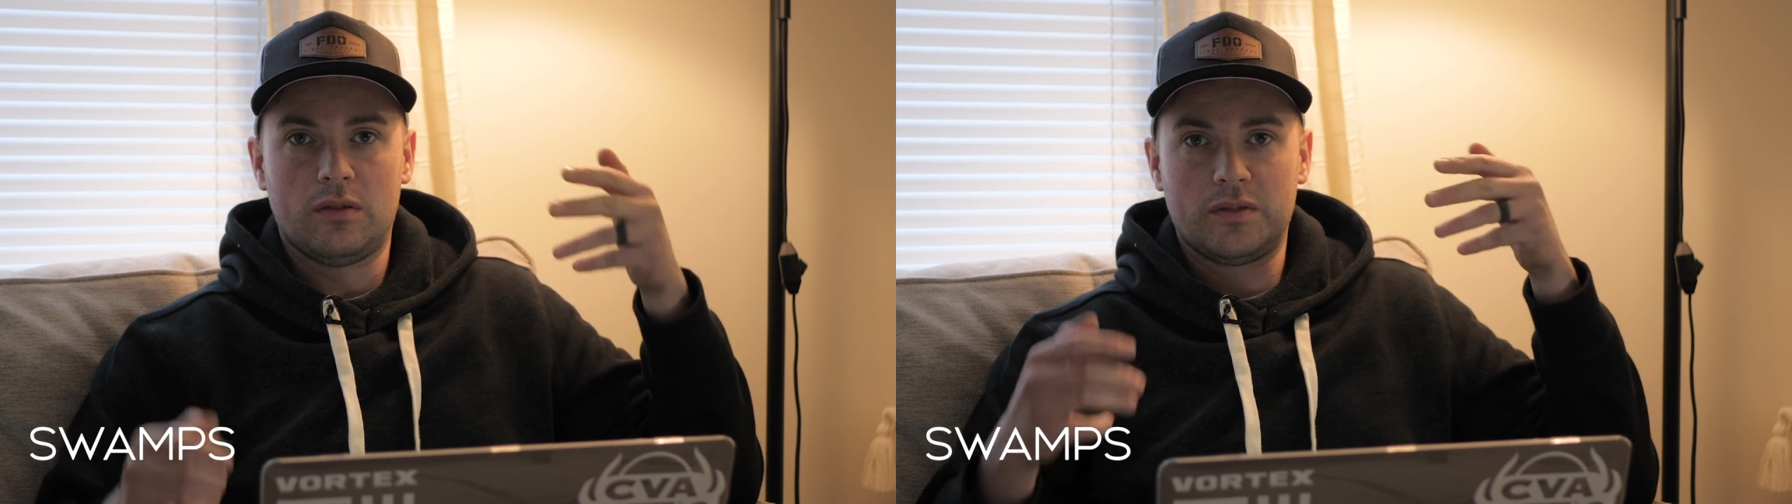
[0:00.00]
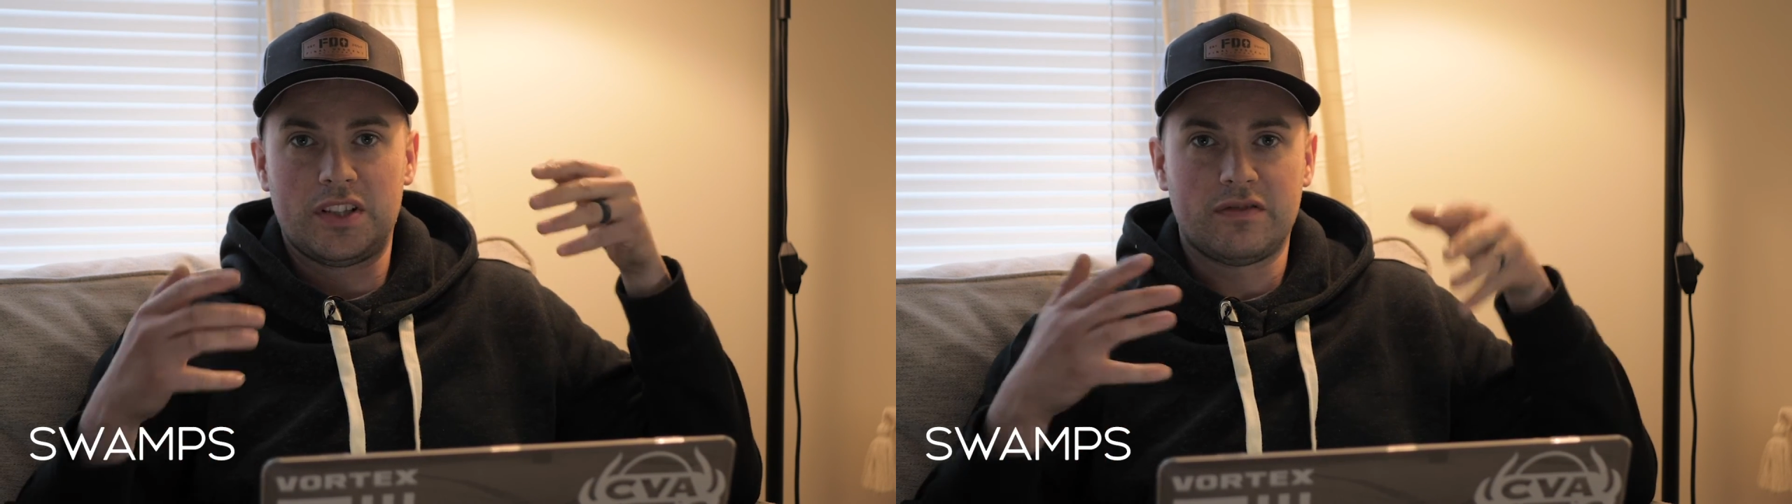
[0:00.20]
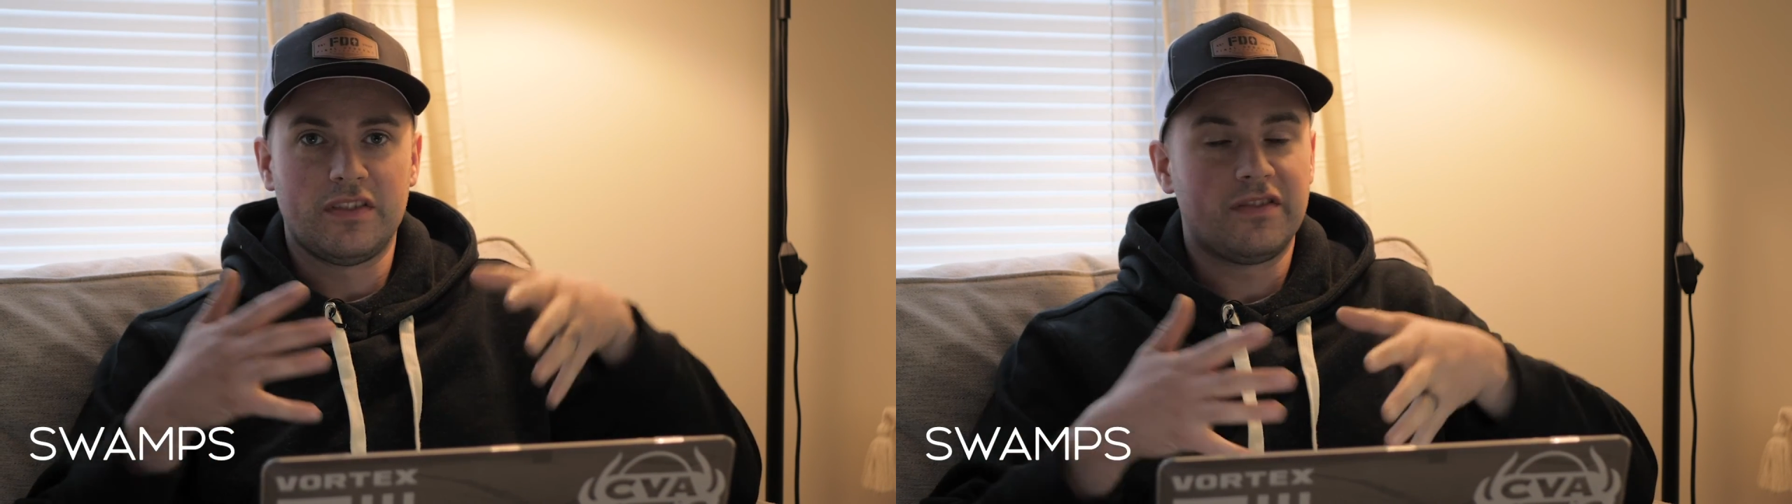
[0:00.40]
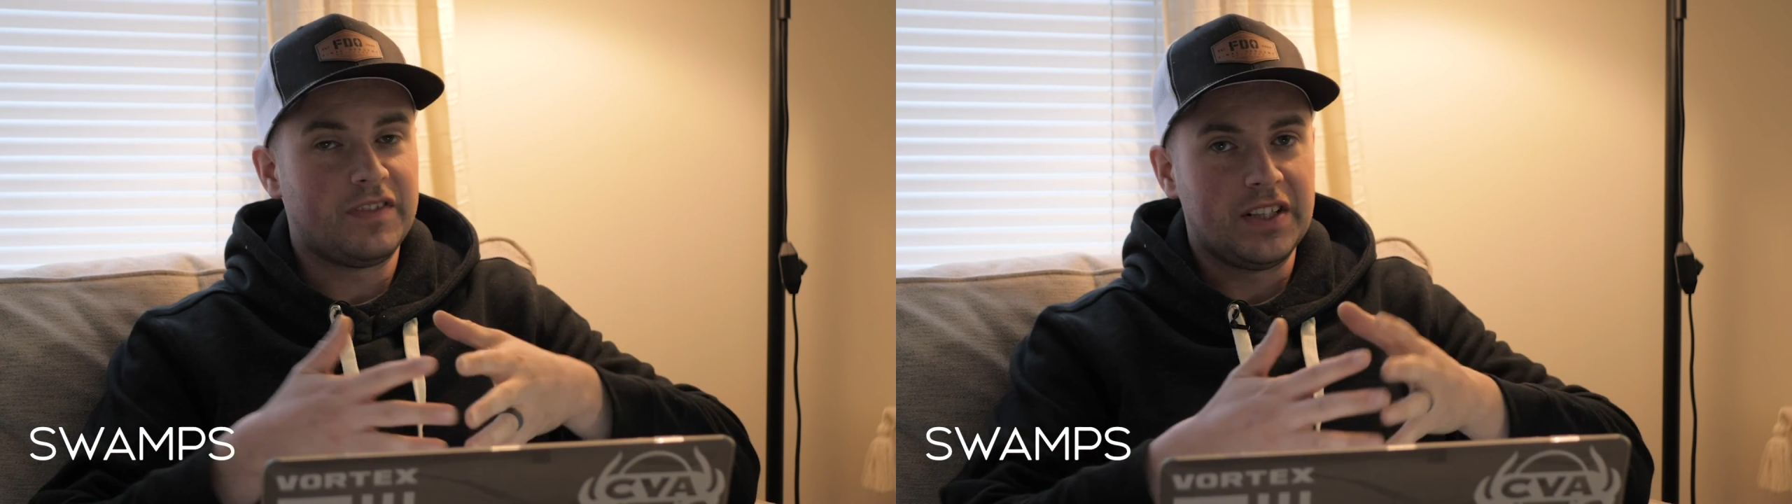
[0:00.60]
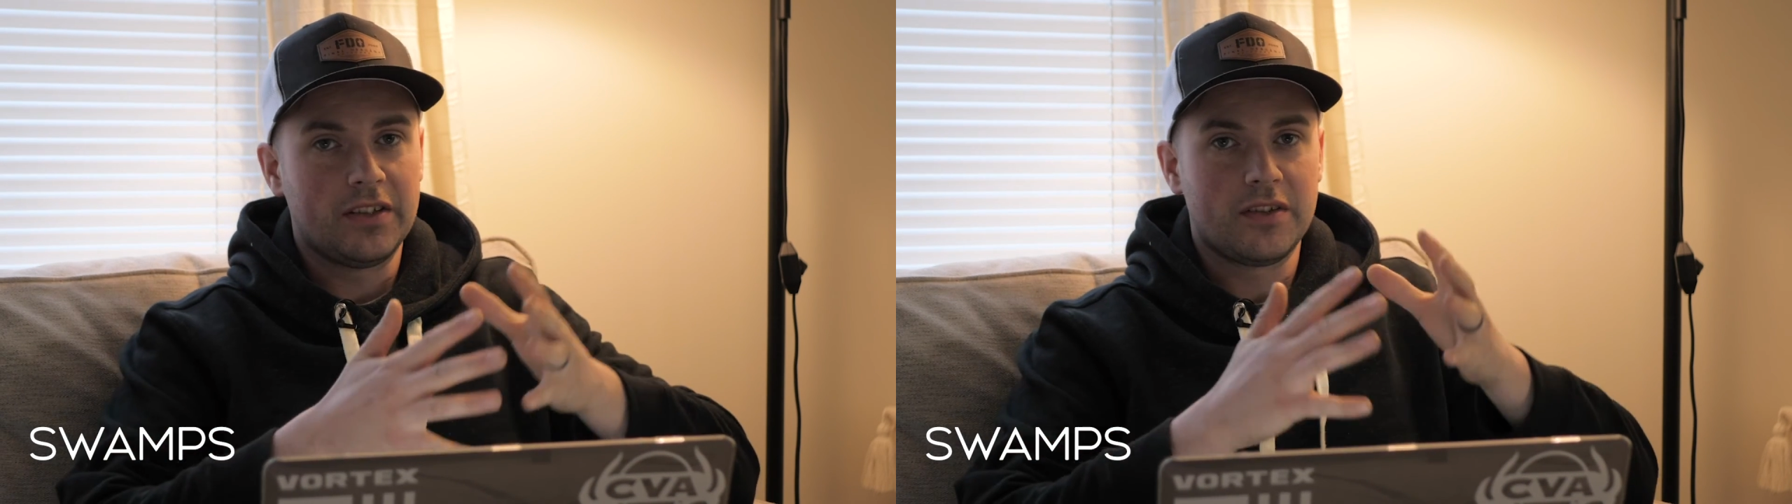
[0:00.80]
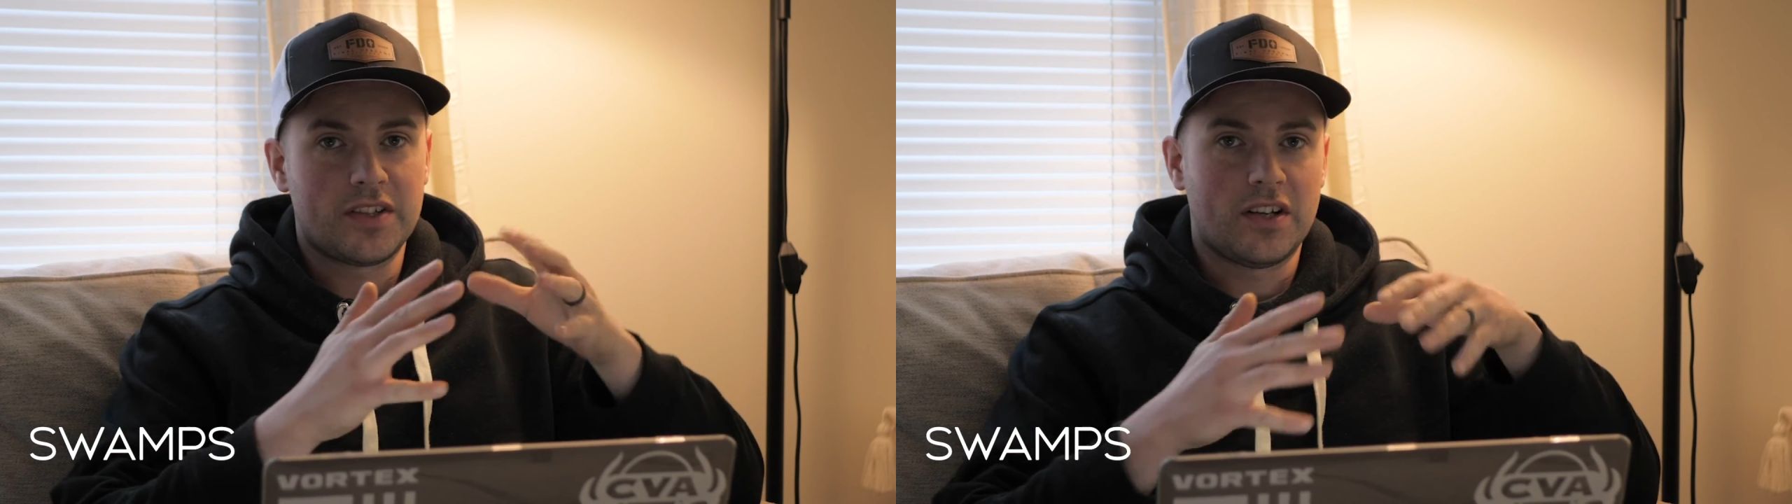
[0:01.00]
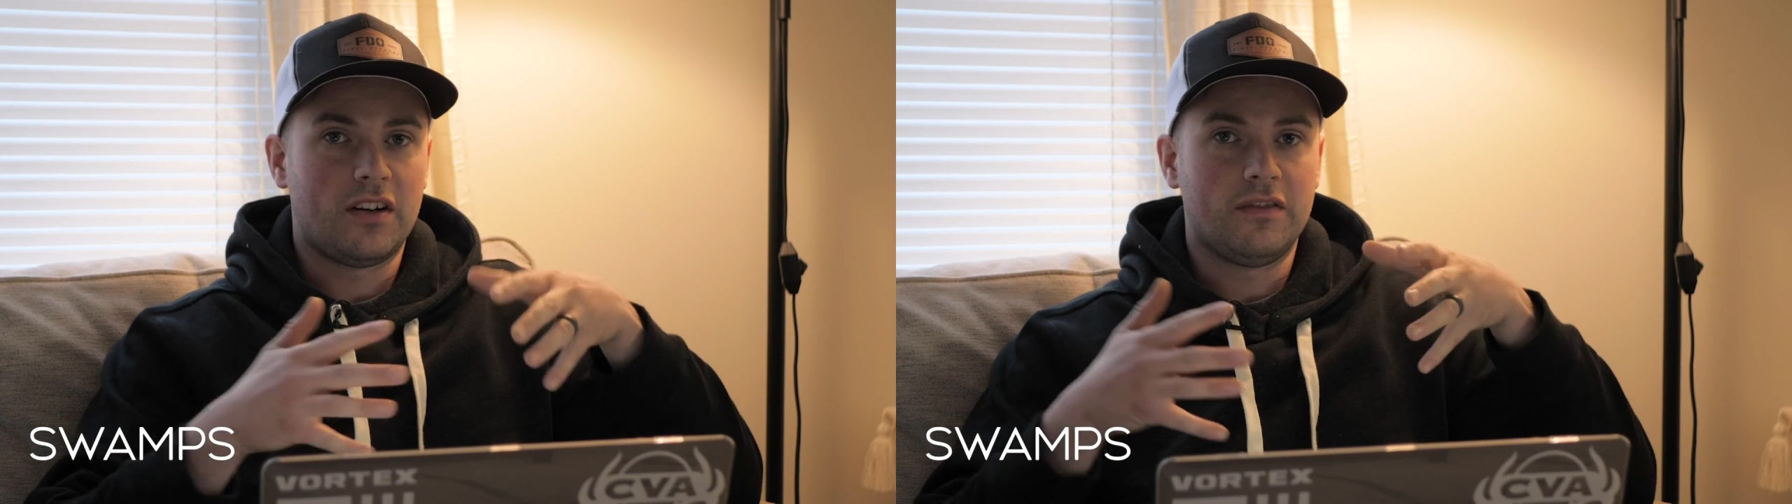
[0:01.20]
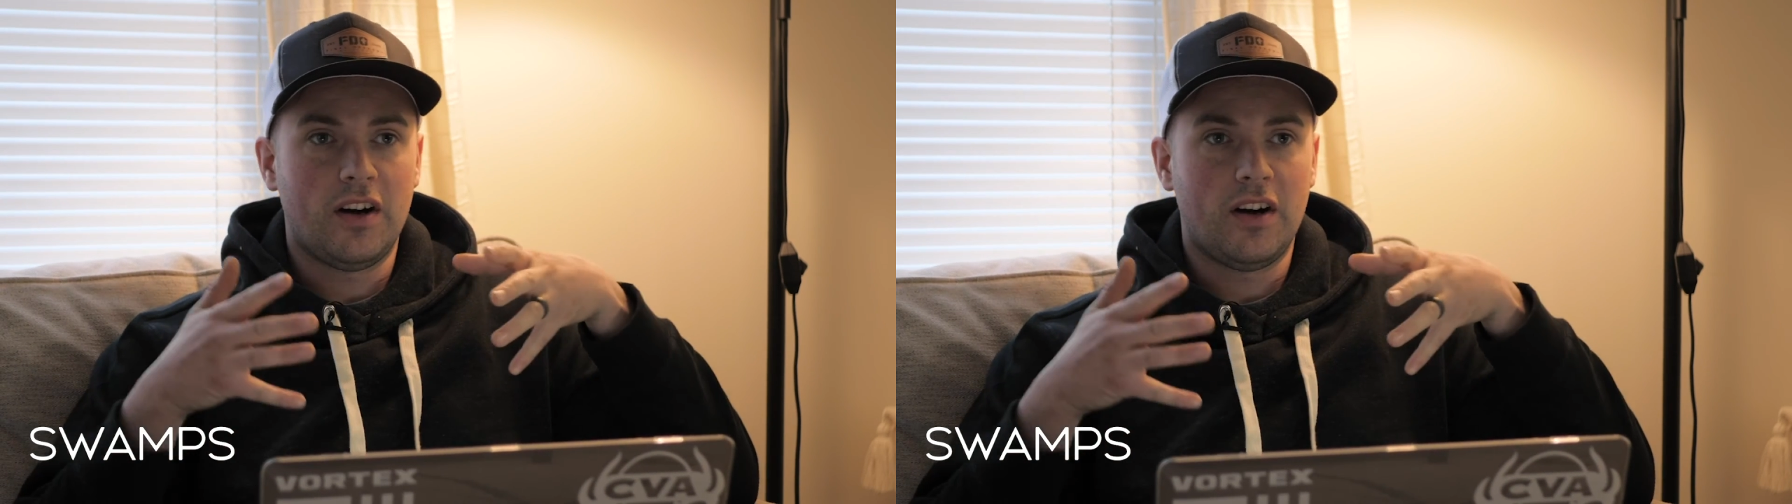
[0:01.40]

different fingers of